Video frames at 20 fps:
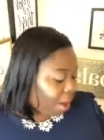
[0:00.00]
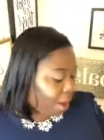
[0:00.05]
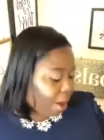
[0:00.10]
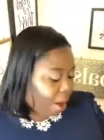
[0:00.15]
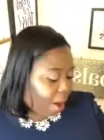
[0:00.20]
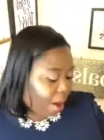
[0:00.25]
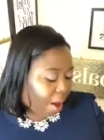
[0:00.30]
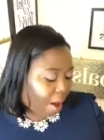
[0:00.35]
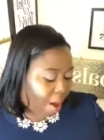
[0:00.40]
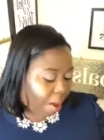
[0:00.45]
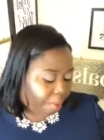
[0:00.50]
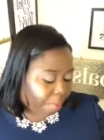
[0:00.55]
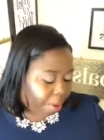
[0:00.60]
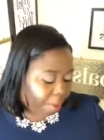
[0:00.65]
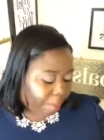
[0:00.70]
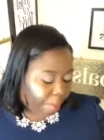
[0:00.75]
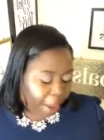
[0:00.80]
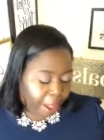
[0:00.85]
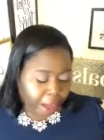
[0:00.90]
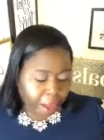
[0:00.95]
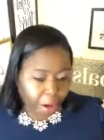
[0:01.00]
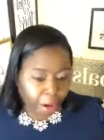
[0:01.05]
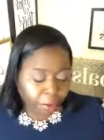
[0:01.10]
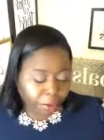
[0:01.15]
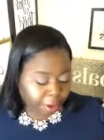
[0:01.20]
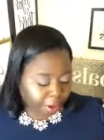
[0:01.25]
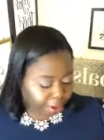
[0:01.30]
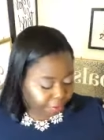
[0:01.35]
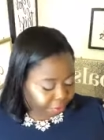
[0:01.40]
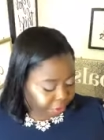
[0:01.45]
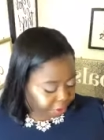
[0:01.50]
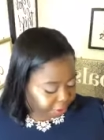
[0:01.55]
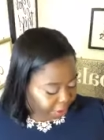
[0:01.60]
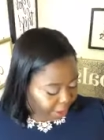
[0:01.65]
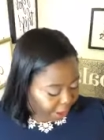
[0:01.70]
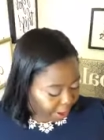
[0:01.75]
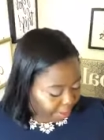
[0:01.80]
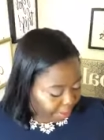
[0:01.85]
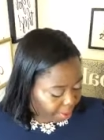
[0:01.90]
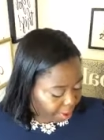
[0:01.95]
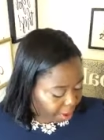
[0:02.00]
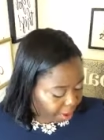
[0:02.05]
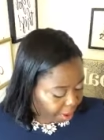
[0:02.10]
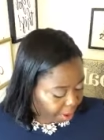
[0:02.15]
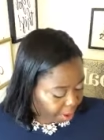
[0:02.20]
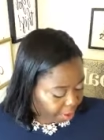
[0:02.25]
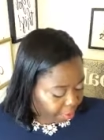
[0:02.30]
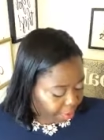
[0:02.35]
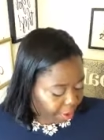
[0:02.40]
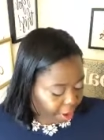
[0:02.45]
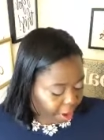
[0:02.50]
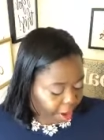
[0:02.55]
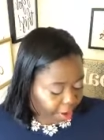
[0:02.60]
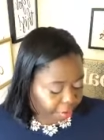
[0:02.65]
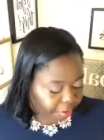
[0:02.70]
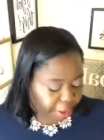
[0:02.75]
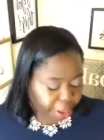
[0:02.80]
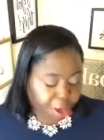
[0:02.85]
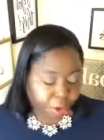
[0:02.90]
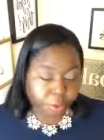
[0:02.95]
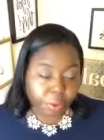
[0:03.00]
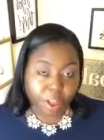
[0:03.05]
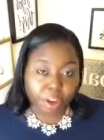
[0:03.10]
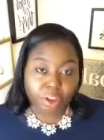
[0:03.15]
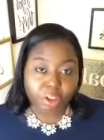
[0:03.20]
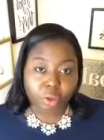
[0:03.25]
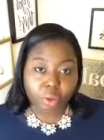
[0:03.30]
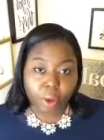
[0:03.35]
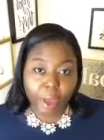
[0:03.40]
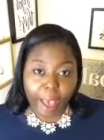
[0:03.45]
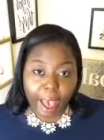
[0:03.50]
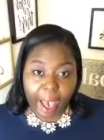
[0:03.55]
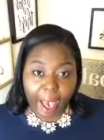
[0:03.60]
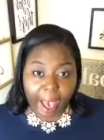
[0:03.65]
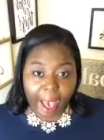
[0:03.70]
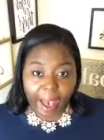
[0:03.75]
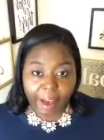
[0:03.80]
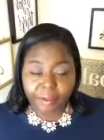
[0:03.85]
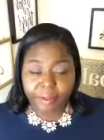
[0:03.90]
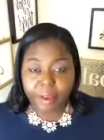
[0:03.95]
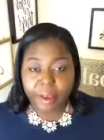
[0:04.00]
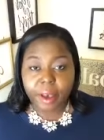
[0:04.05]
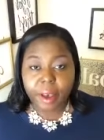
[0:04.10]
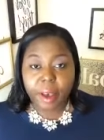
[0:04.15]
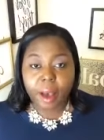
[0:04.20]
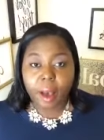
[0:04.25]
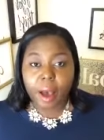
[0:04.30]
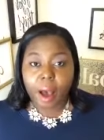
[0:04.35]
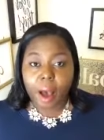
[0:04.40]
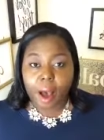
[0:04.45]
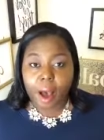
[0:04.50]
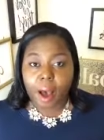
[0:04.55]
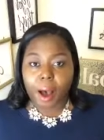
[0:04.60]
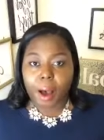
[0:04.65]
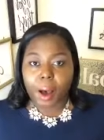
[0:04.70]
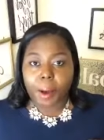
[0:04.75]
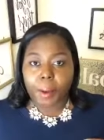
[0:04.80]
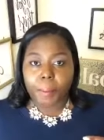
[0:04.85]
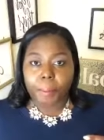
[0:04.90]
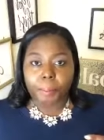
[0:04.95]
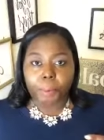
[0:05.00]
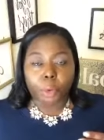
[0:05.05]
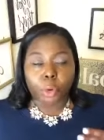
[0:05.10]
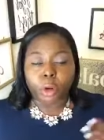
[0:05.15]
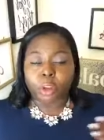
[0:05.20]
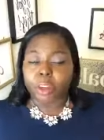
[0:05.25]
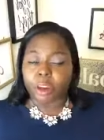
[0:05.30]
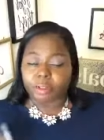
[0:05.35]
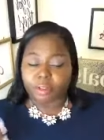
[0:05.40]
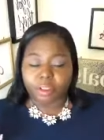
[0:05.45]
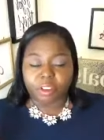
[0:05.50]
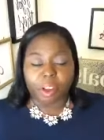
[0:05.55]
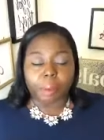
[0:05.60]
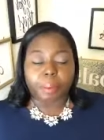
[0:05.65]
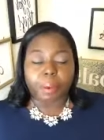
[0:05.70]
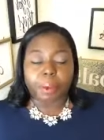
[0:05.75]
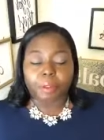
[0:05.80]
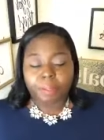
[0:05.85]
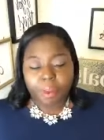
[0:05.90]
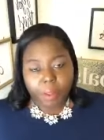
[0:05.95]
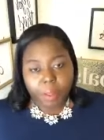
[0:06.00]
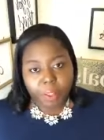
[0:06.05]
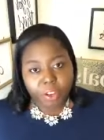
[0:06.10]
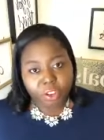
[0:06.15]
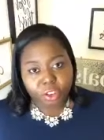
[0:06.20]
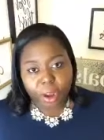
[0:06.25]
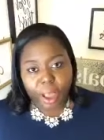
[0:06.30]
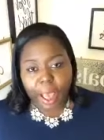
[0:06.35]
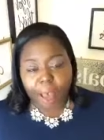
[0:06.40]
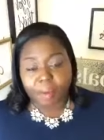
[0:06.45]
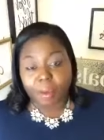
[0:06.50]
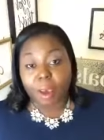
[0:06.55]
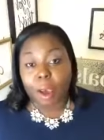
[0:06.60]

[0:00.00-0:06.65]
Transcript: um, depending on the different type of uh, venue that you have um, or different type of event that you're having.